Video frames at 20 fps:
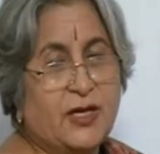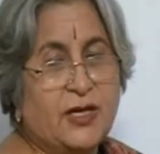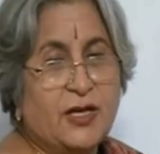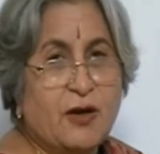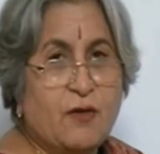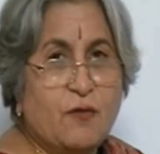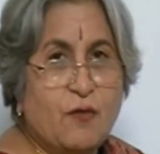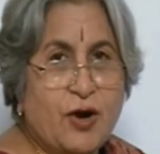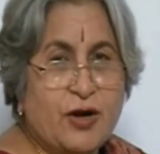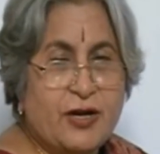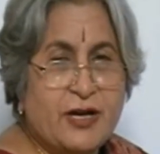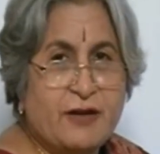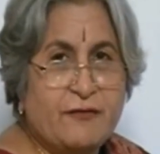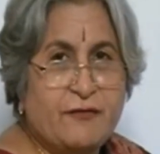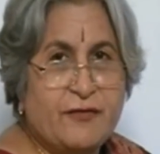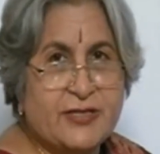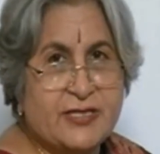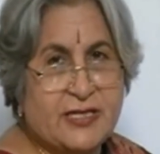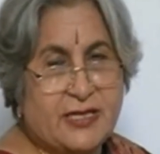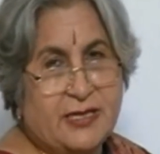Now what are
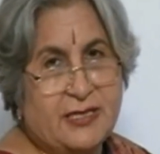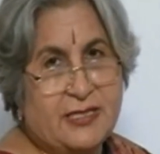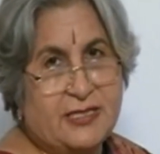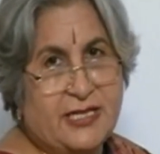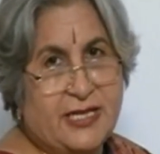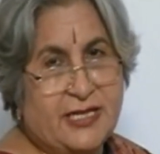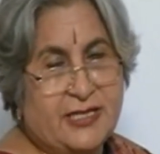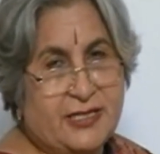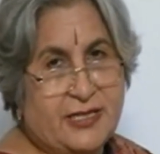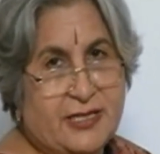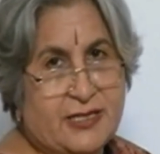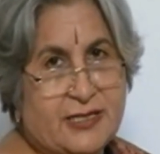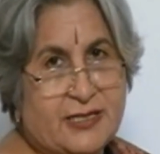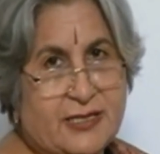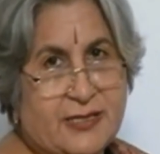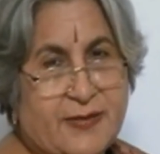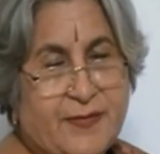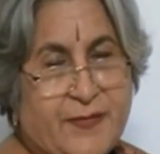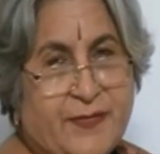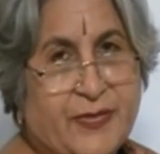physical changes?
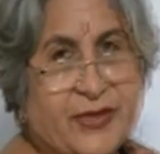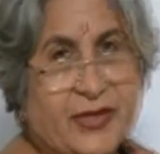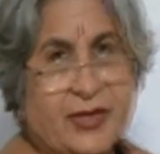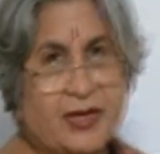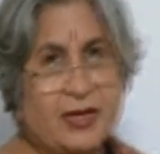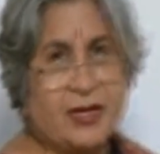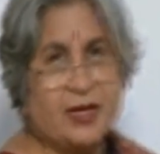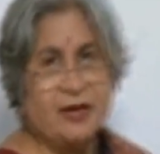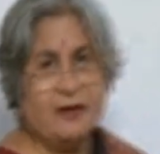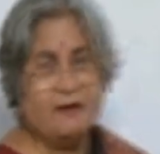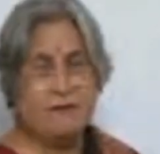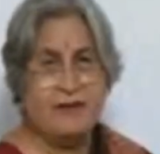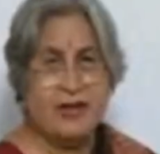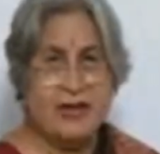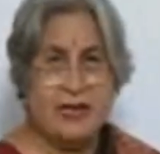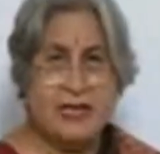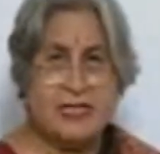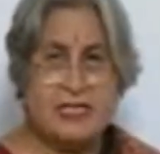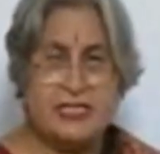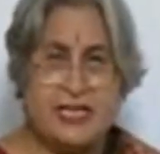
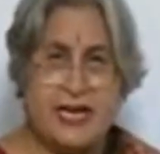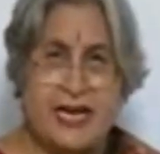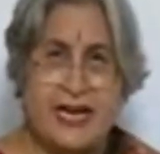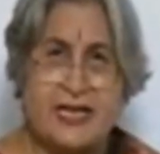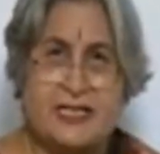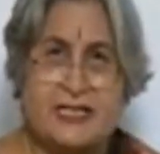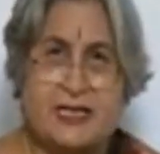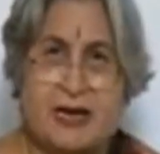When a change